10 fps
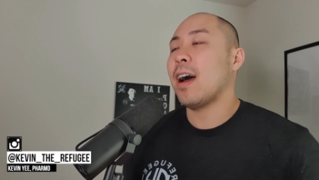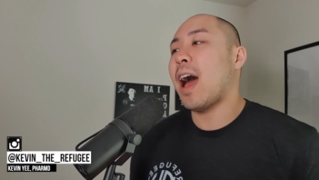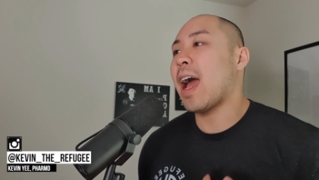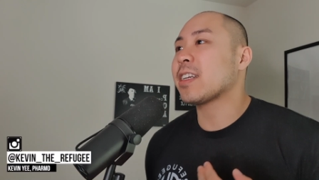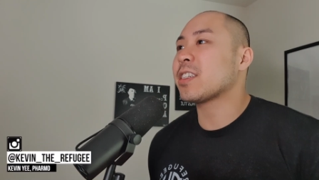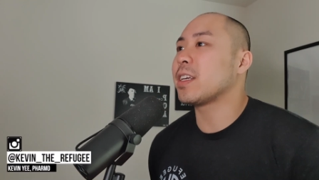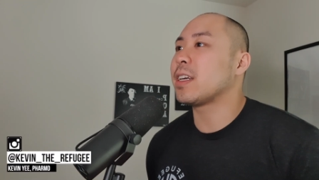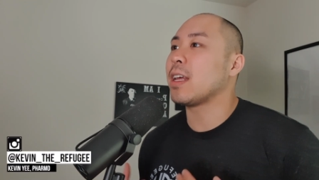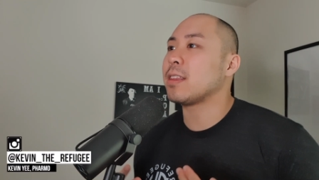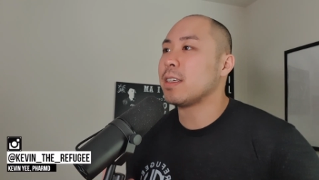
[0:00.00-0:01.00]
I actually
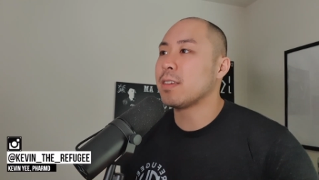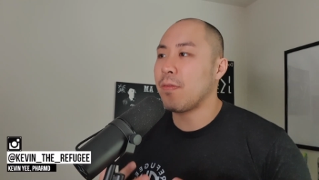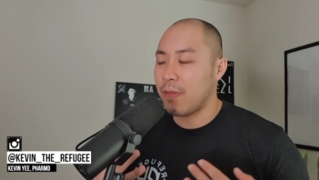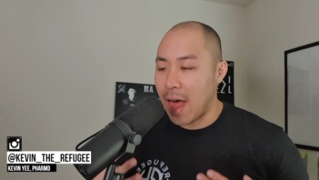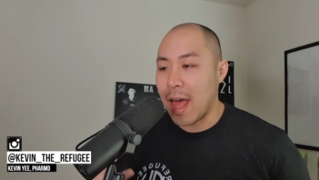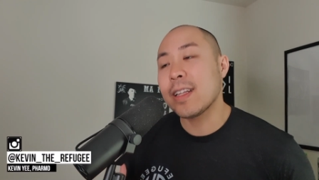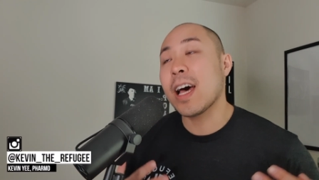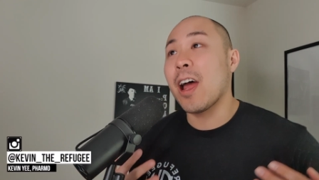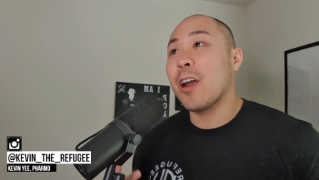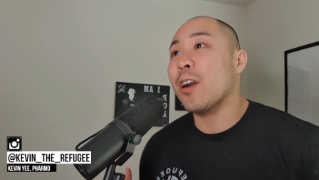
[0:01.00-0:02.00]
got this flat
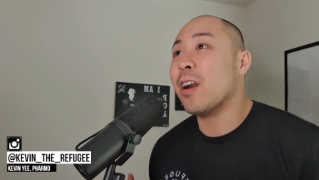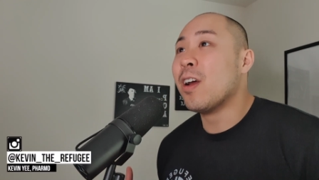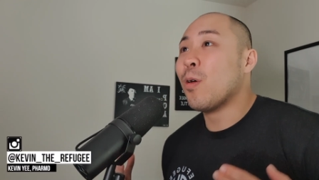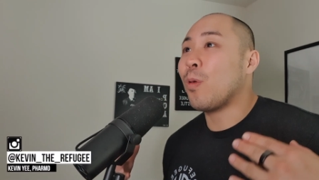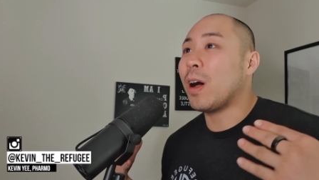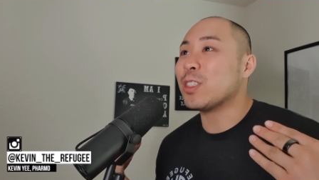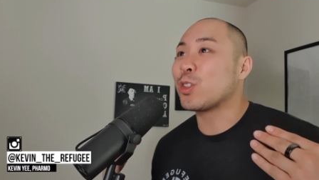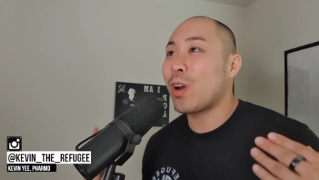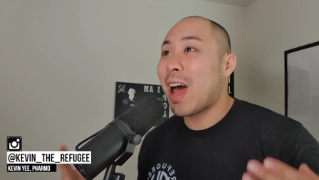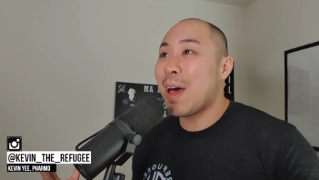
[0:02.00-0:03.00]
tire while I was
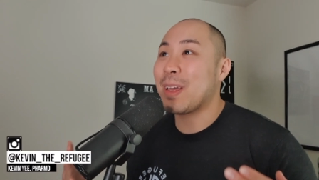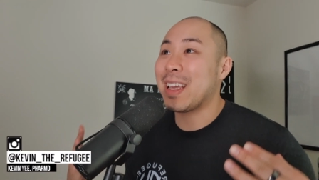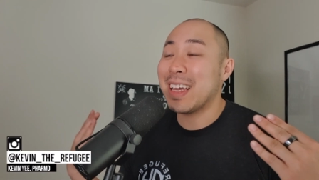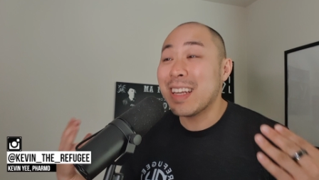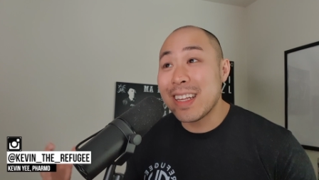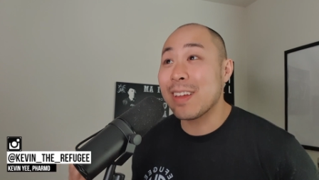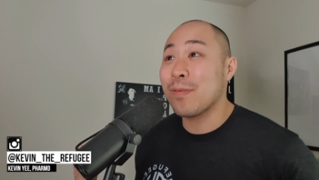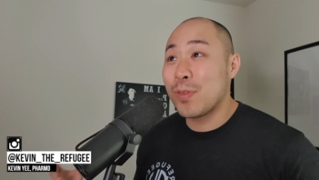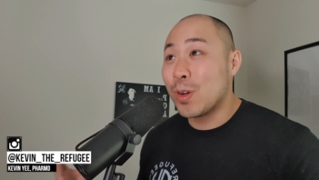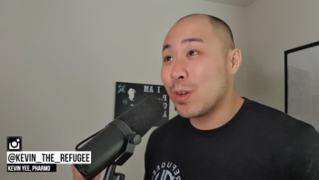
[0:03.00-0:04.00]
grabbing Indian
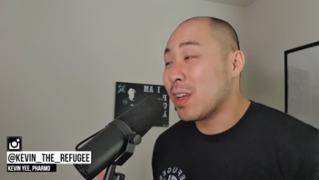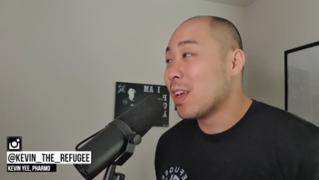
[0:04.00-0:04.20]
food